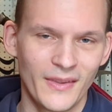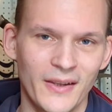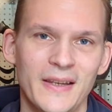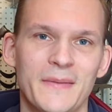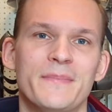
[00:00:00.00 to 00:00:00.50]

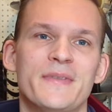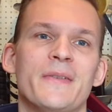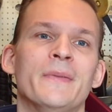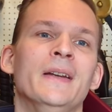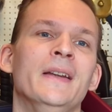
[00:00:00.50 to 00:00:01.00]
Okay,
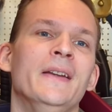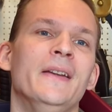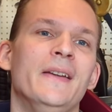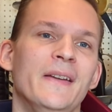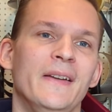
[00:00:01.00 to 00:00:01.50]
so
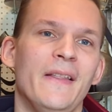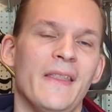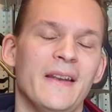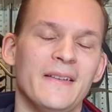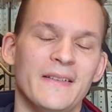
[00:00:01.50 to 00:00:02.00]

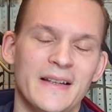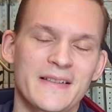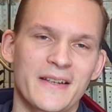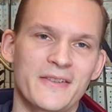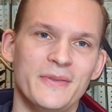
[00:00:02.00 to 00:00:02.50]
then let's
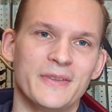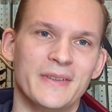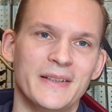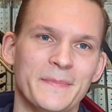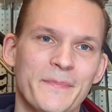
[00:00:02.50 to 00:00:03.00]
get to it,
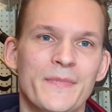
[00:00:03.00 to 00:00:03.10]
right?